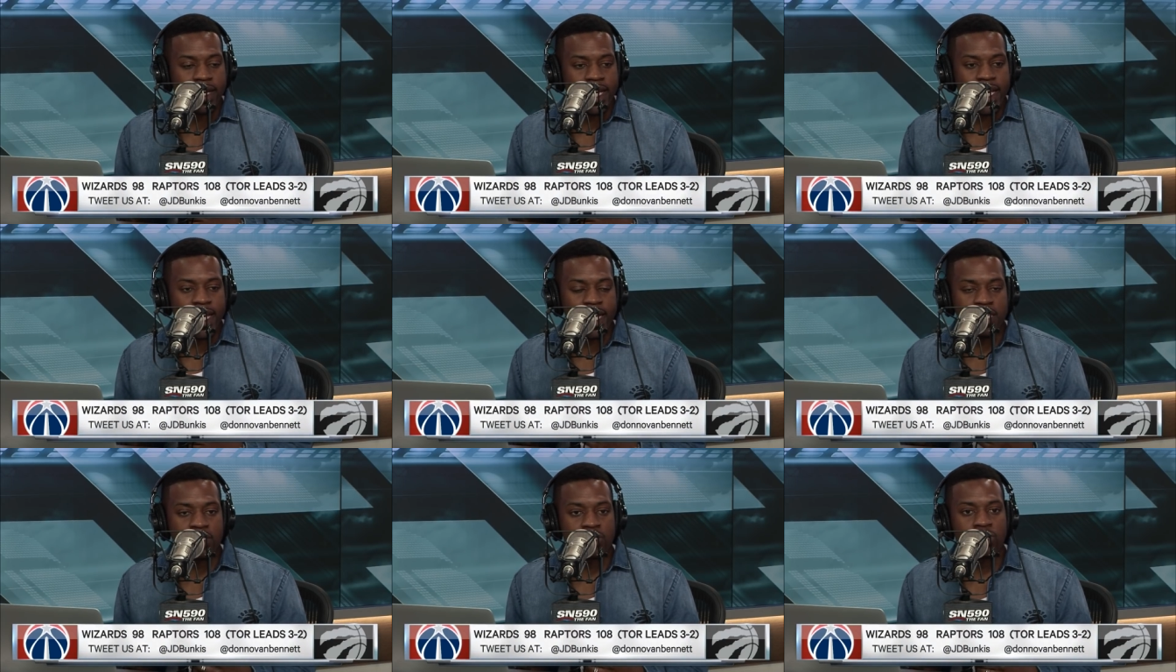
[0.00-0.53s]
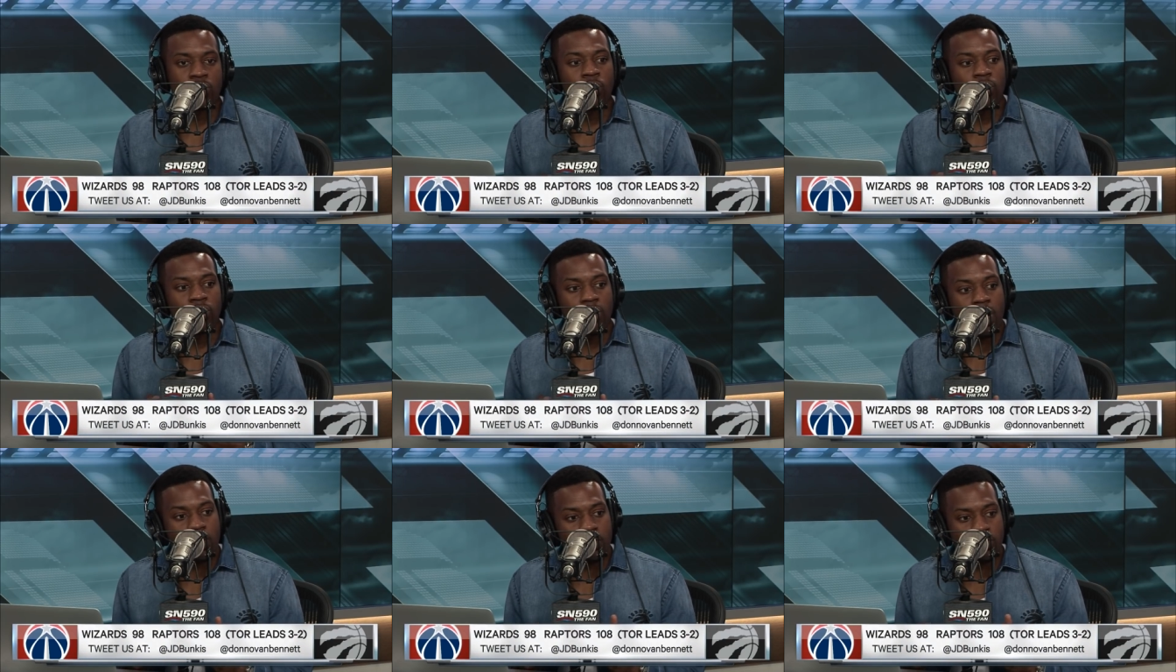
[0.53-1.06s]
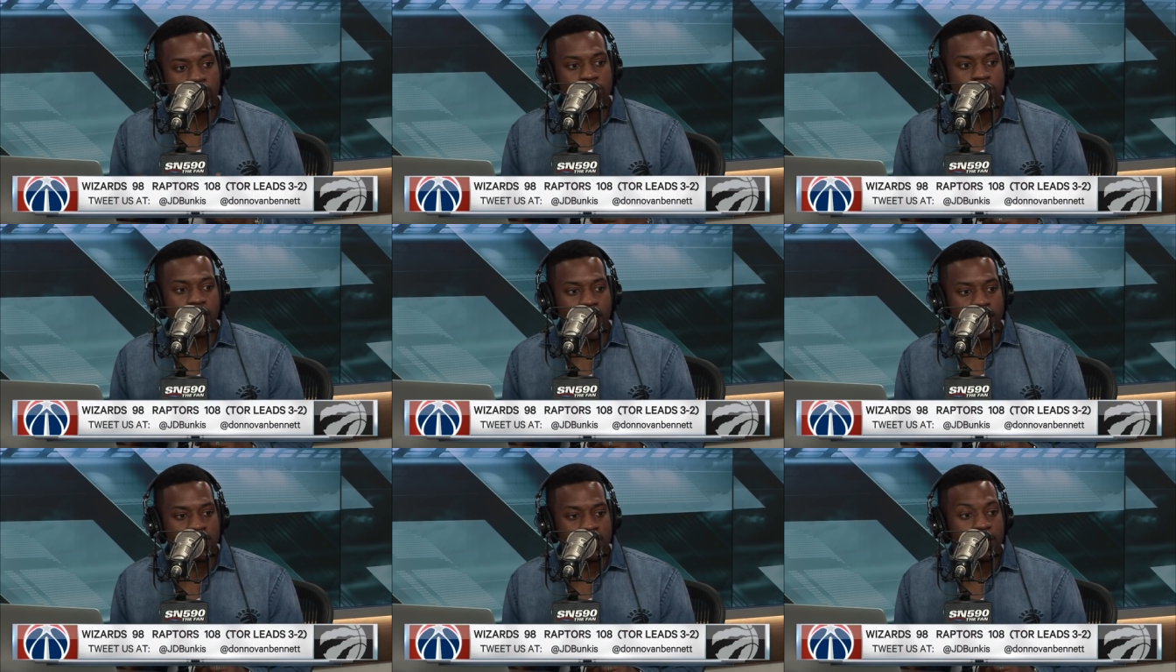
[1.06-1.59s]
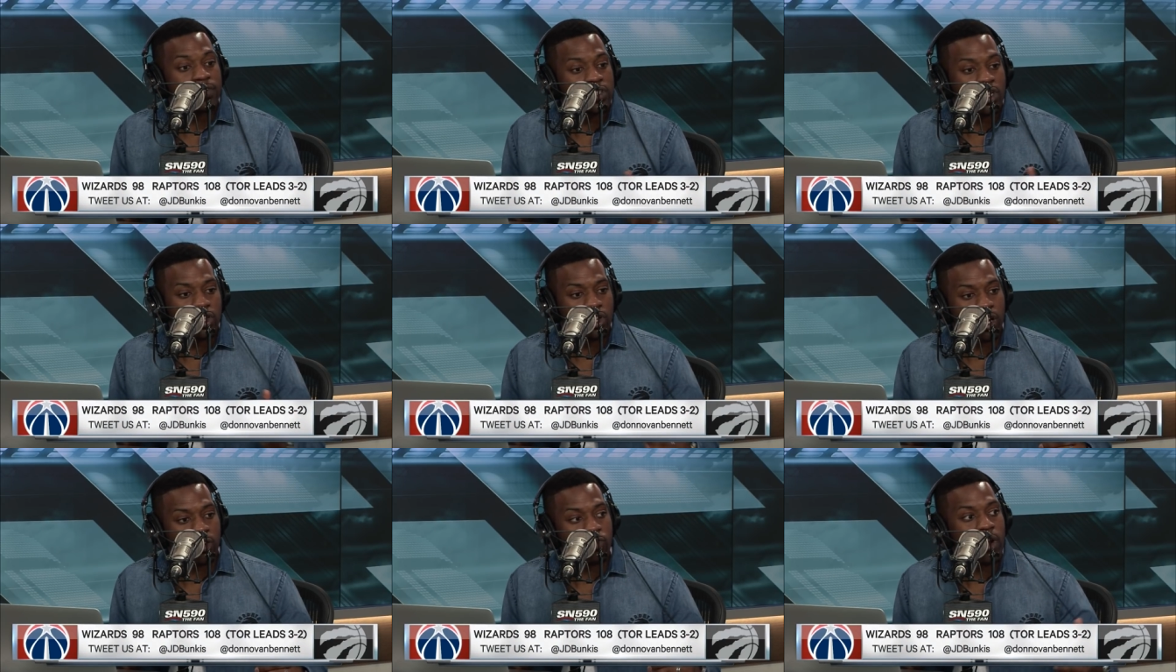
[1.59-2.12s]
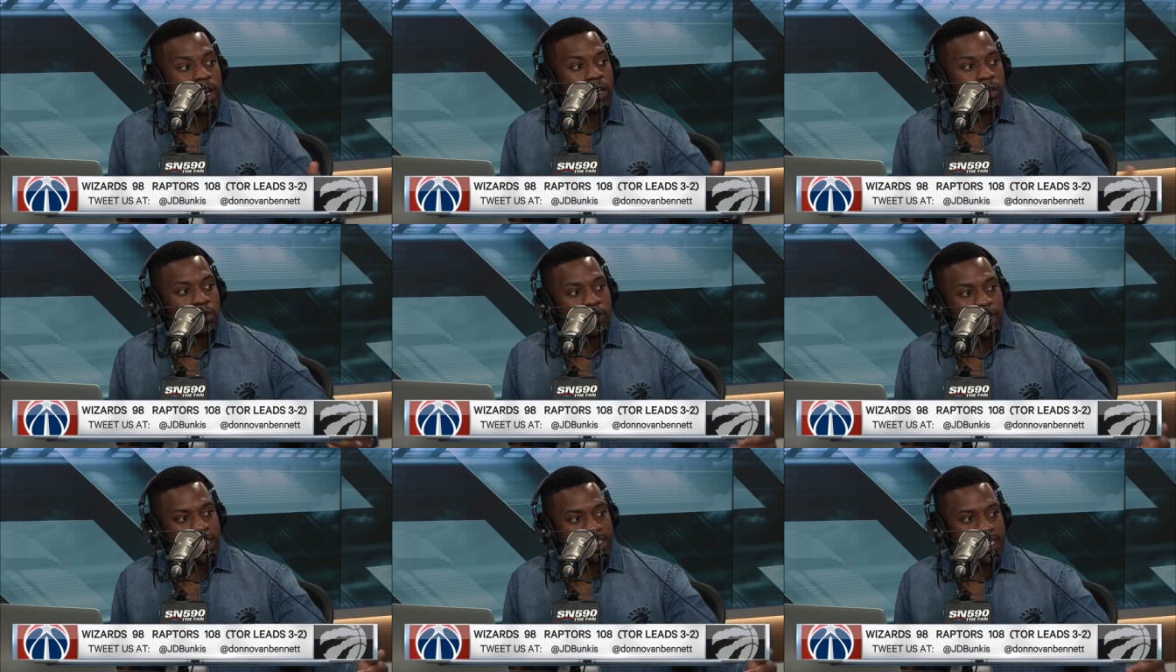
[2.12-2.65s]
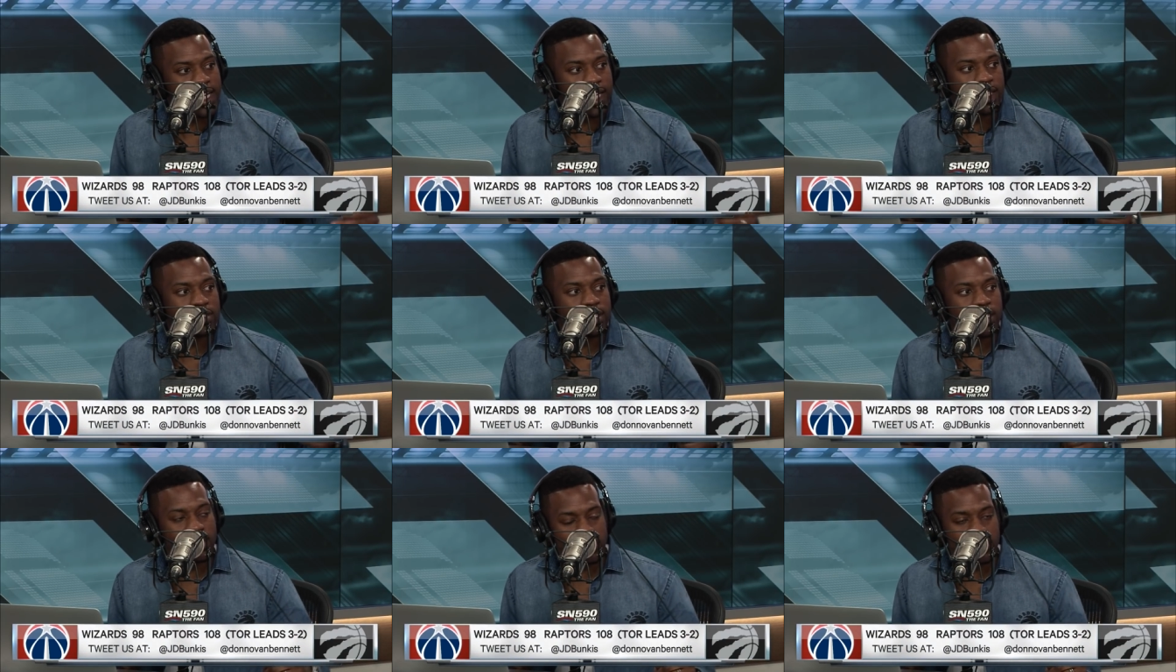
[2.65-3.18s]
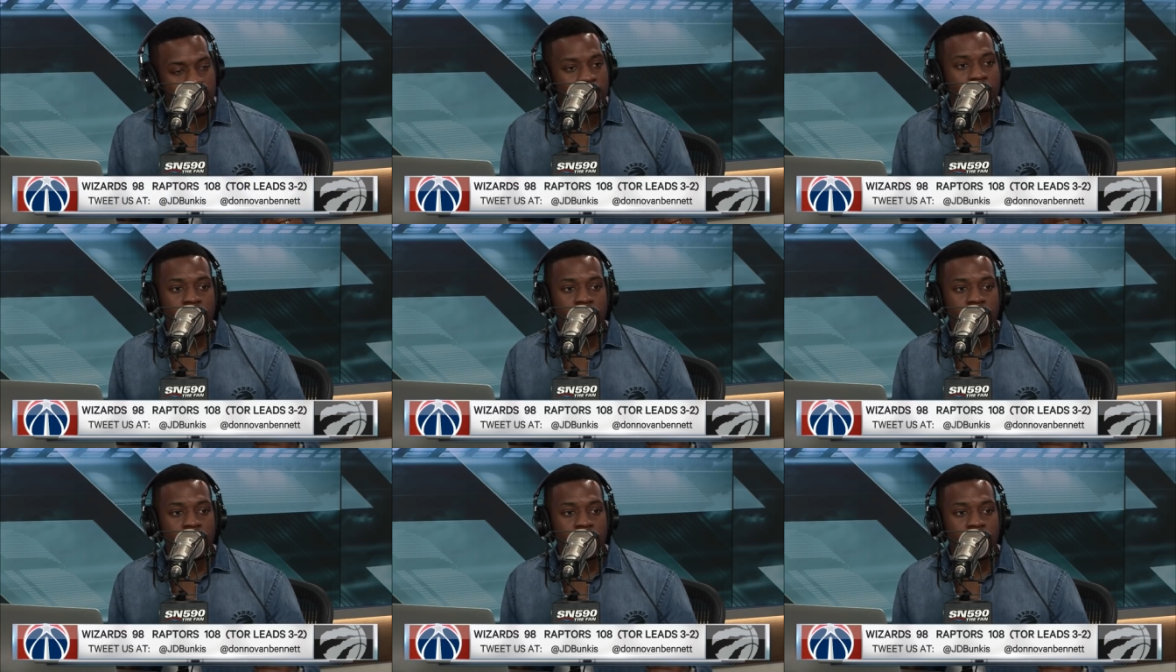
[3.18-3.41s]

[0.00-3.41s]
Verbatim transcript: is to go along with those guys. You have Delon Wright who gets you 18.